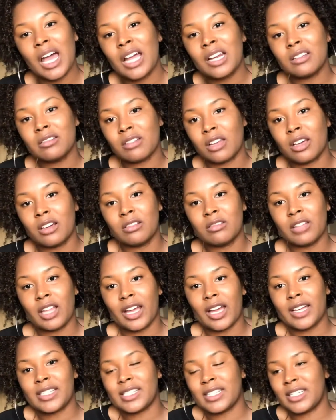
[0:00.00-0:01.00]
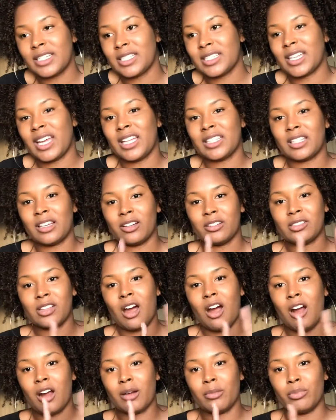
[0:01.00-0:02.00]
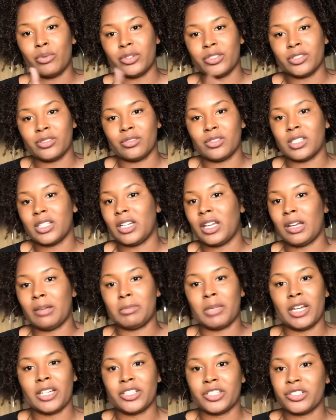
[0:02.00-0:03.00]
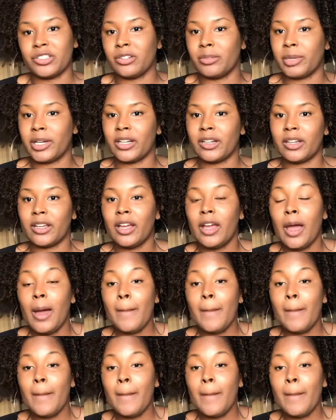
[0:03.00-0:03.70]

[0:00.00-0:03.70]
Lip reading: I don't know. Like I said, it's got those hard bristles and I'm not sure about it.